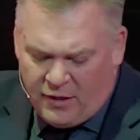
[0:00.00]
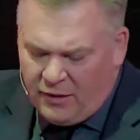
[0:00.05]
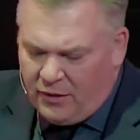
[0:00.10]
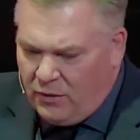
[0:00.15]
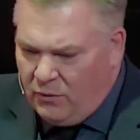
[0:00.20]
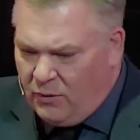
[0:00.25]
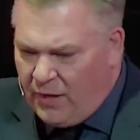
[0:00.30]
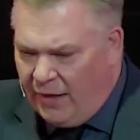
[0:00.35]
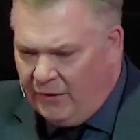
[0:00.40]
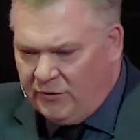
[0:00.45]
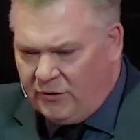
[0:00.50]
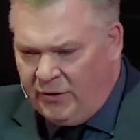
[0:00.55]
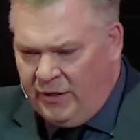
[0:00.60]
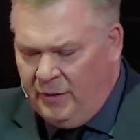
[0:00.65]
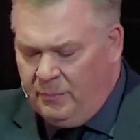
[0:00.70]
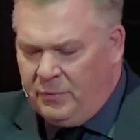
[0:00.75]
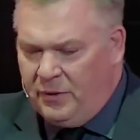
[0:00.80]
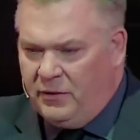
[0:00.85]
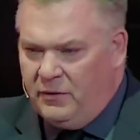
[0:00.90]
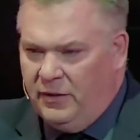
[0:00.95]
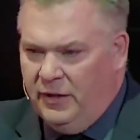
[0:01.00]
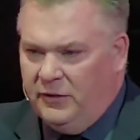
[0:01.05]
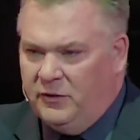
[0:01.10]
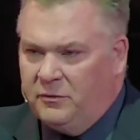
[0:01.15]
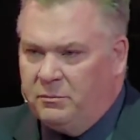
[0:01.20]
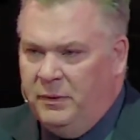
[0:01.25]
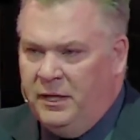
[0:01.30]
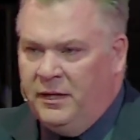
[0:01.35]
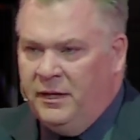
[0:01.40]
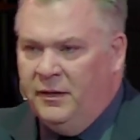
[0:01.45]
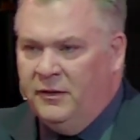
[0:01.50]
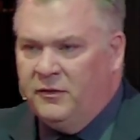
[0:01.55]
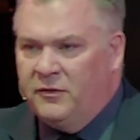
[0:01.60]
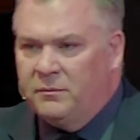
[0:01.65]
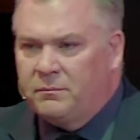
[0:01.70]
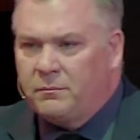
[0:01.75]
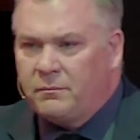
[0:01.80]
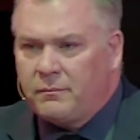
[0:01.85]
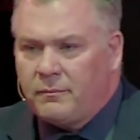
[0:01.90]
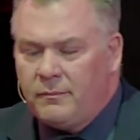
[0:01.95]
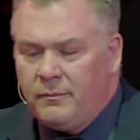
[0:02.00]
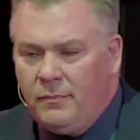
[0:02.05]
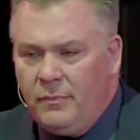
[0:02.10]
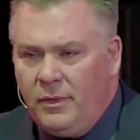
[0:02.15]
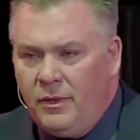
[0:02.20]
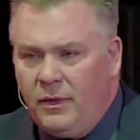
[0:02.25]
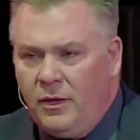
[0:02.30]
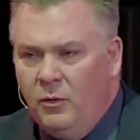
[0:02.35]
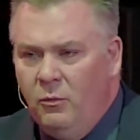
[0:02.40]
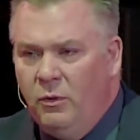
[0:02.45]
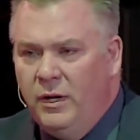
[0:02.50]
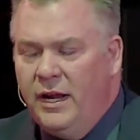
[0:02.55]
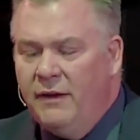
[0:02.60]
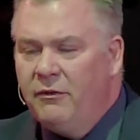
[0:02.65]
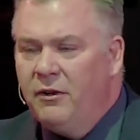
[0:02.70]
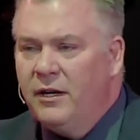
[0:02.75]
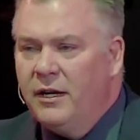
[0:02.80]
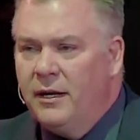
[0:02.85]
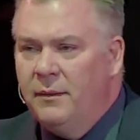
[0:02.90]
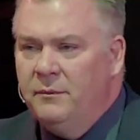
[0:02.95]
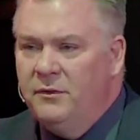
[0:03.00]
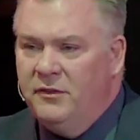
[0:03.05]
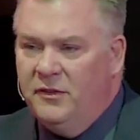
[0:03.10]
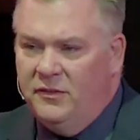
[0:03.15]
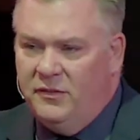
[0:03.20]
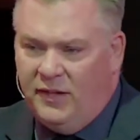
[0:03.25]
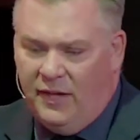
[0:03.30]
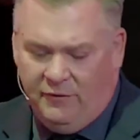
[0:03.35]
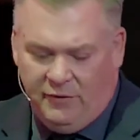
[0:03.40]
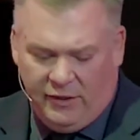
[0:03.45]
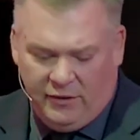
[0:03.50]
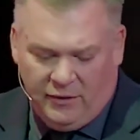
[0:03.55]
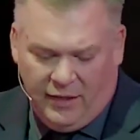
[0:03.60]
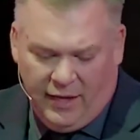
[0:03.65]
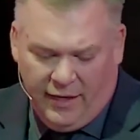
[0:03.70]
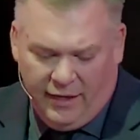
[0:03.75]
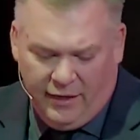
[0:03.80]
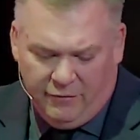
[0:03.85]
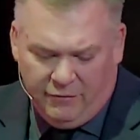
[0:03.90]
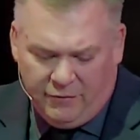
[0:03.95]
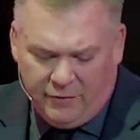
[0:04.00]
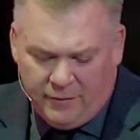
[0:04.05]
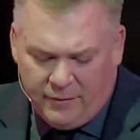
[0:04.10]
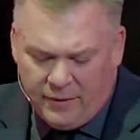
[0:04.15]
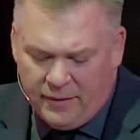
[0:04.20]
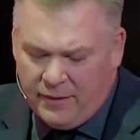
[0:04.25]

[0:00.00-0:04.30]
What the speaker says: you guys are hypocrites because whenever it comes to saving life,